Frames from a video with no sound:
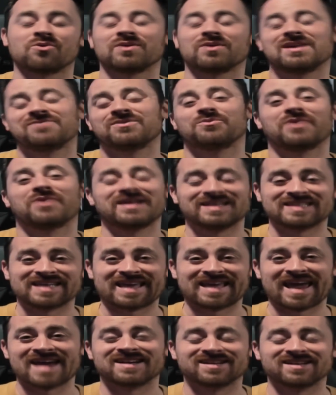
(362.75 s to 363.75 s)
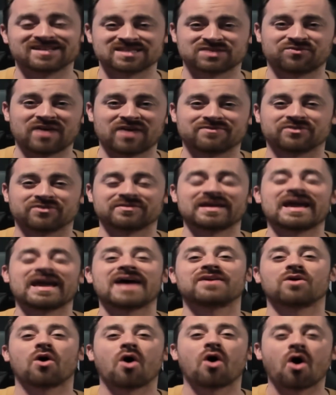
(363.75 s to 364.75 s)
even went into Canada's favor. They
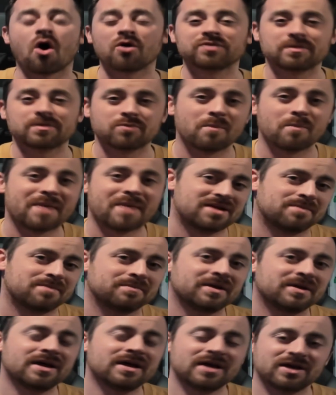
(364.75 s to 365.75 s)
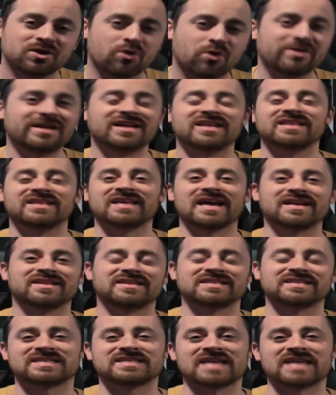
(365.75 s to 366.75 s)
had all the momentum going into the end of
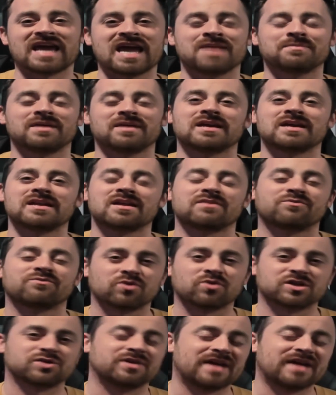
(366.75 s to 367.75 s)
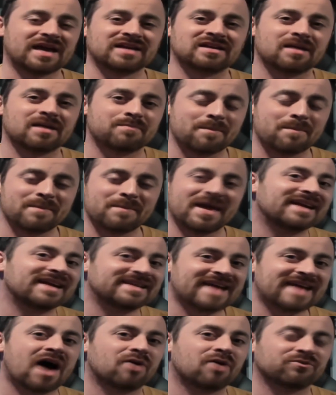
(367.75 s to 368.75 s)
this game, and then unfortunately ended up a man
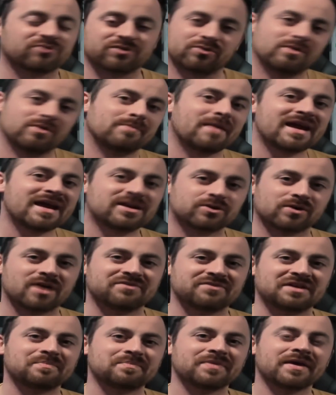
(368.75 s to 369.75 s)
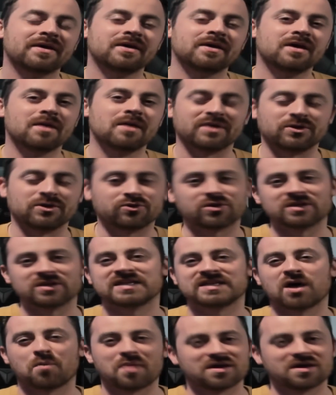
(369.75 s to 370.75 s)
down for the remainder of it, but you couldn't
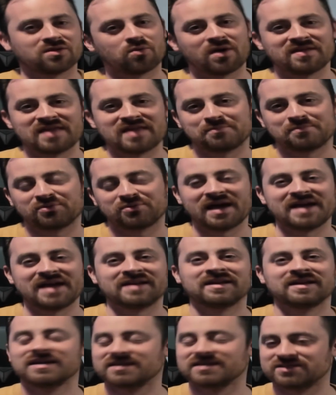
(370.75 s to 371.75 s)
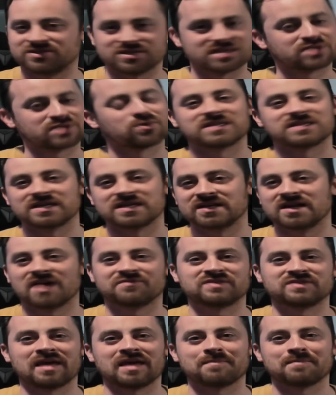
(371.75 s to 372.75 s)
tell by the way they played. Just wasn't enough
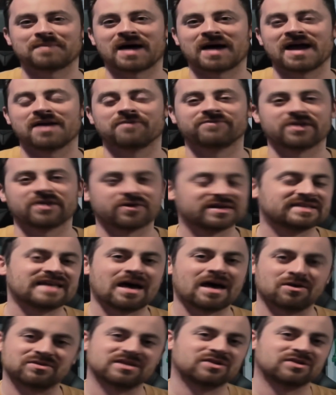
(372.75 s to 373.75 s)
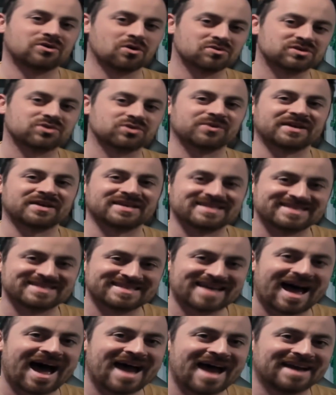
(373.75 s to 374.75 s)
to get by a very talented Costa Rican
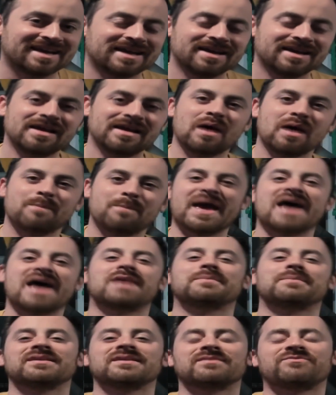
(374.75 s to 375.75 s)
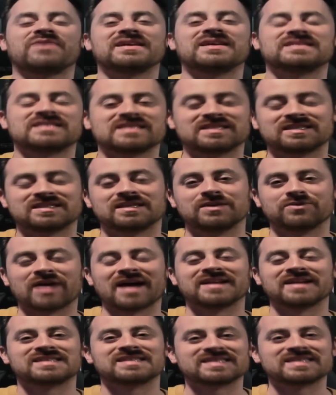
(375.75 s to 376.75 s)
side. Panama that faces the
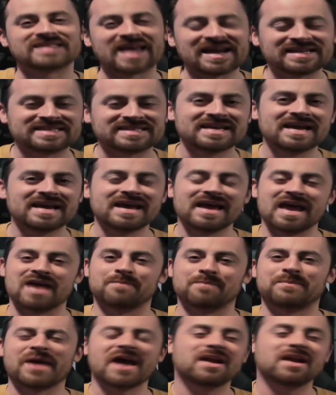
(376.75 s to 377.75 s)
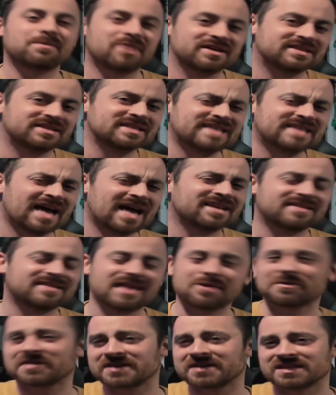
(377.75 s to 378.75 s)
United States, and Panama decided they
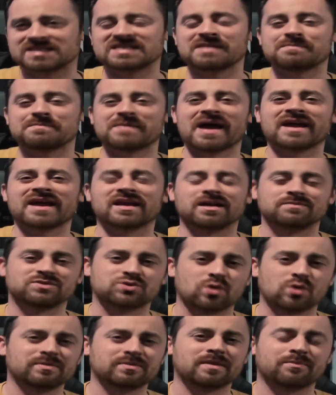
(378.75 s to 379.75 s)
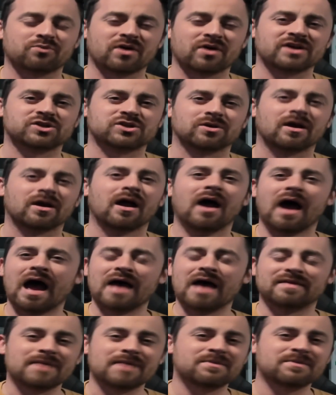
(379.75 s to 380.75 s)
were going to sit back and absorb the pressure.
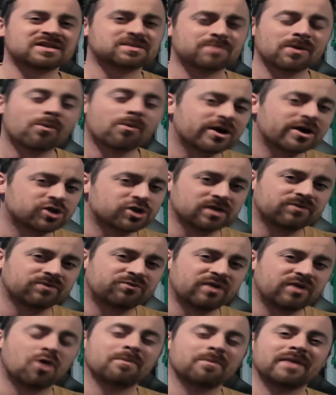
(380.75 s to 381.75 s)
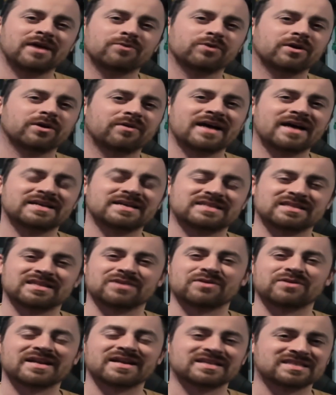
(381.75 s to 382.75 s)
They must have been watching film and realized that the
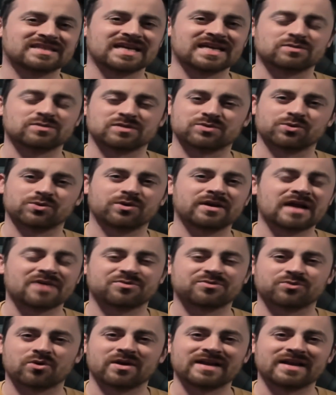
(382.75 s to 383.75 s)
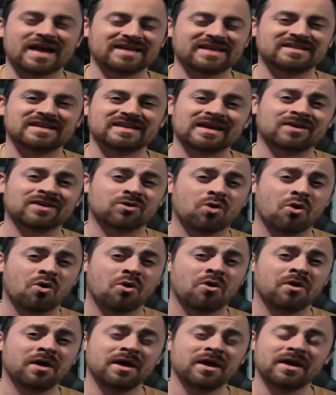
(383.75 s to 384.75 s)
United States was really not throwing anything at
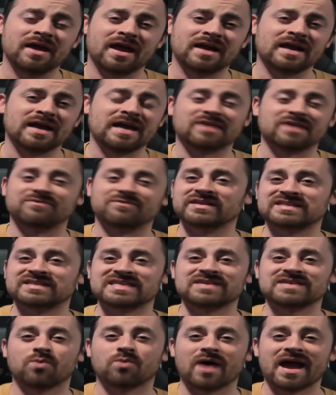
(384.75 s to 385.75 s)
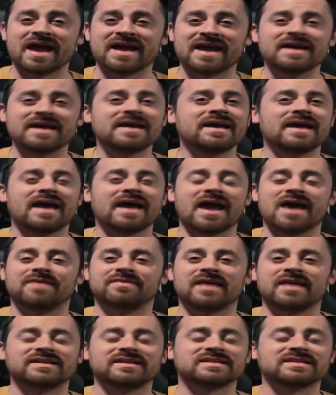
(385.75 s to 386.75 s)
goal in a convincing way, and
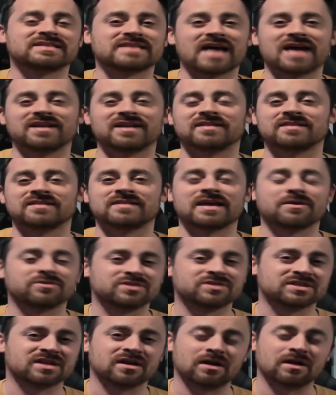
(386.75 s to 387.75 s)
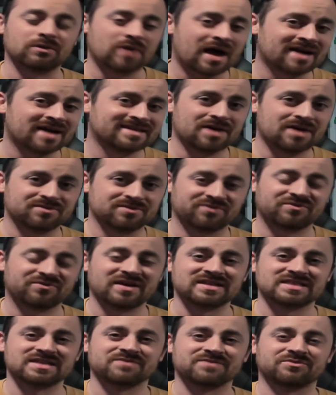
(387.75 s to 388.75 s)
they decided that they were just going to lock down
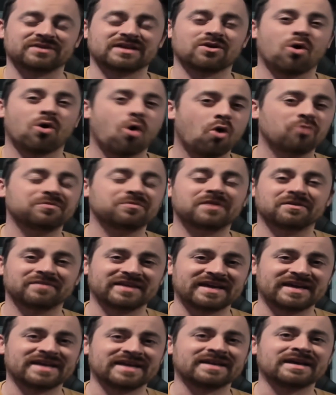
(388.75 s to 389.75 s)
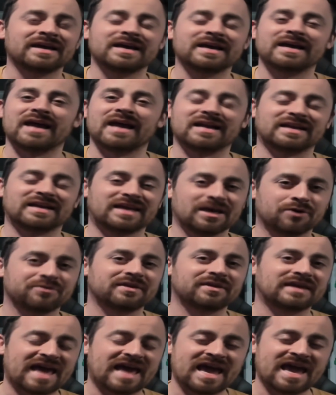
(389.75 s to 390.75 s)
defensively, hold the lead, and kill the
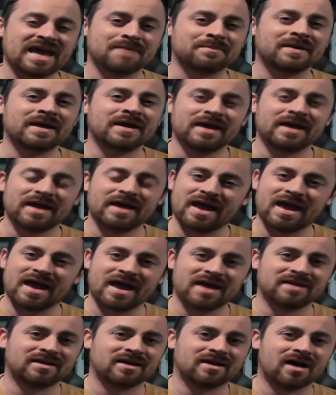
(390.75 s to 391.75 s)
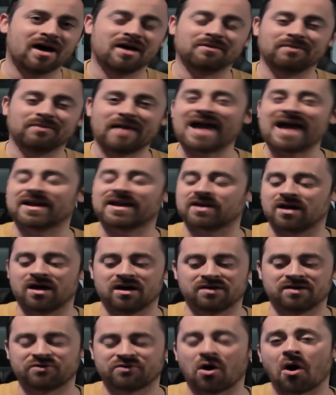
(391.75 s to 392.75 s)
game. And a lack
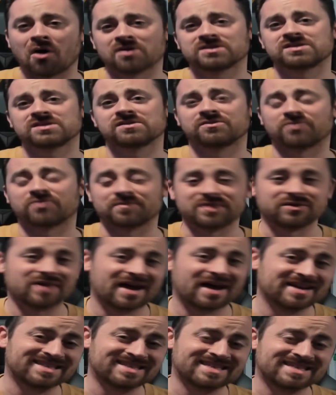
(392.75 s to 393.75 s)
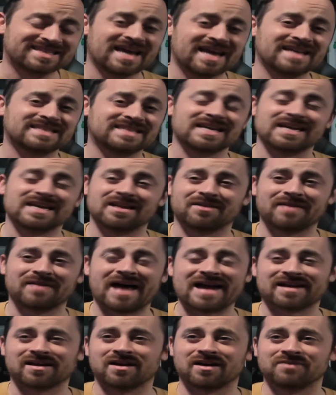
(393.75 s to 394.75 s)
of heart from the United States and a
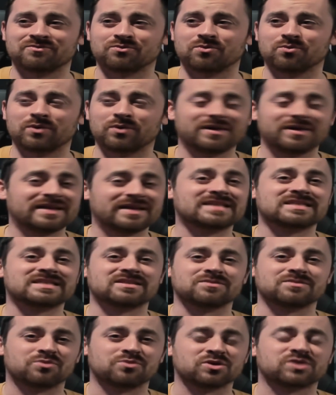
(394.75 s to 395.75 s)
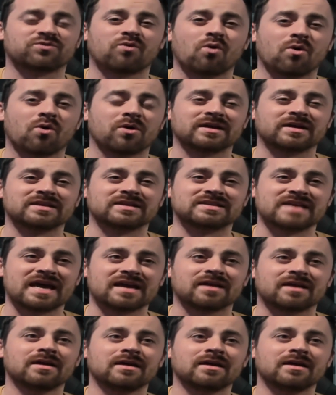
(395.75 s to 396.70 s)
lack of willingness to push forward and take